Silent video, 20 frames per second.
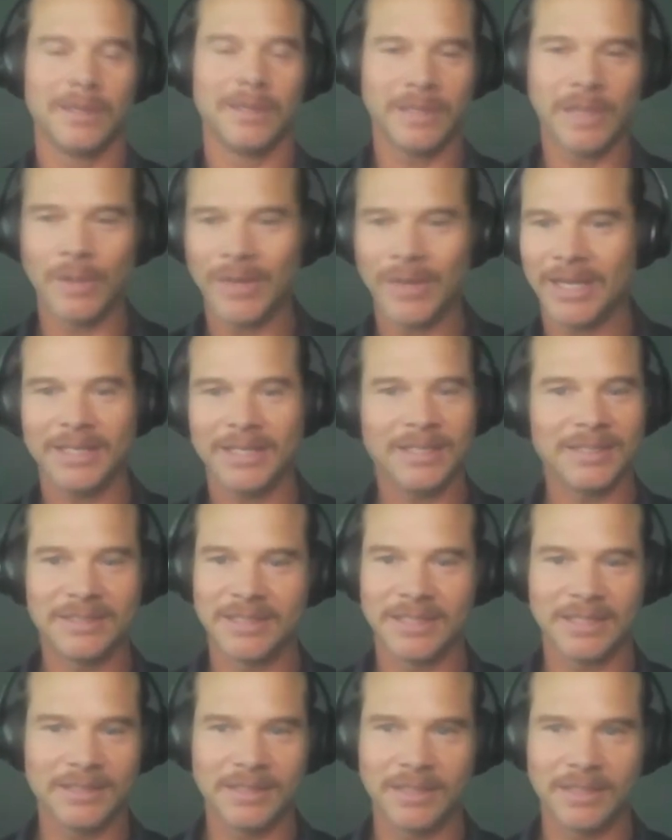Any
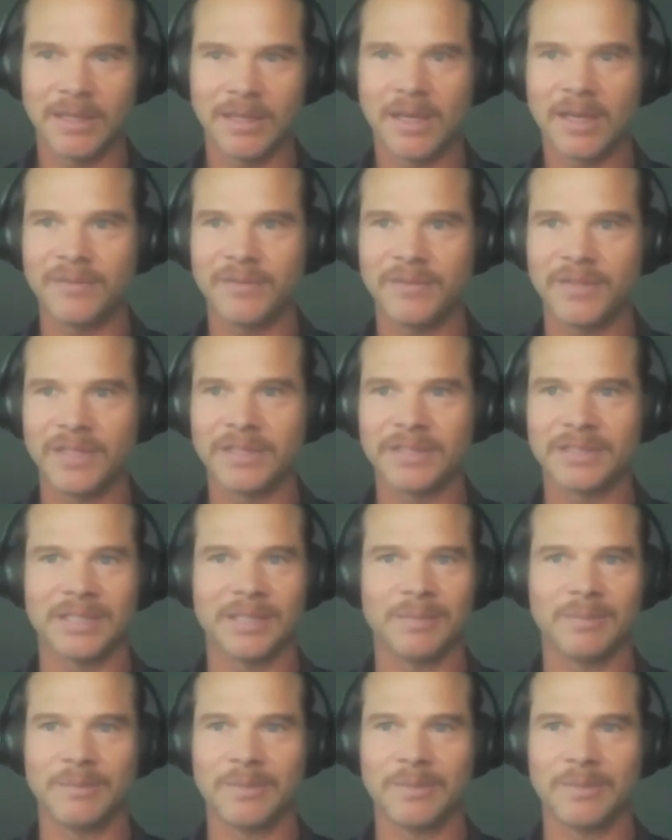existing conflicts